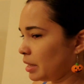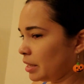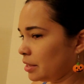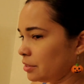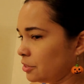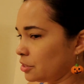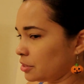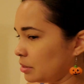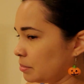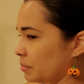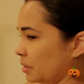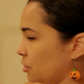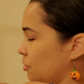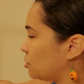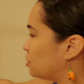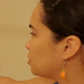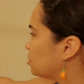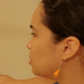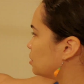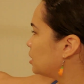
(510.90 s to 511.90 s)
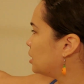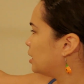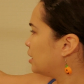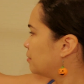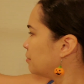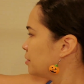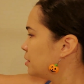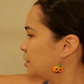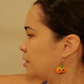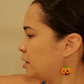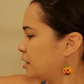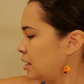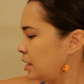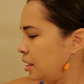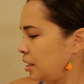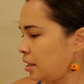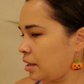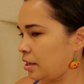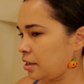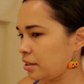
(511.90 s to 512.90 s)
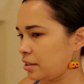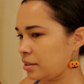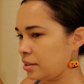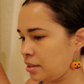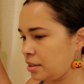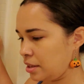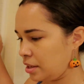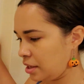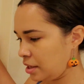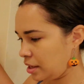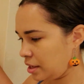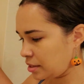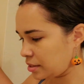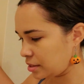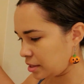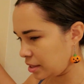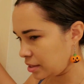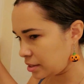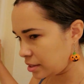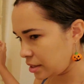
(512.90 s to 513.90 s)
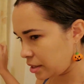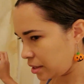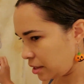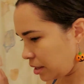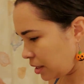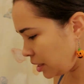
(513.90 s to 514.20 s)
I just make sure everything is nice and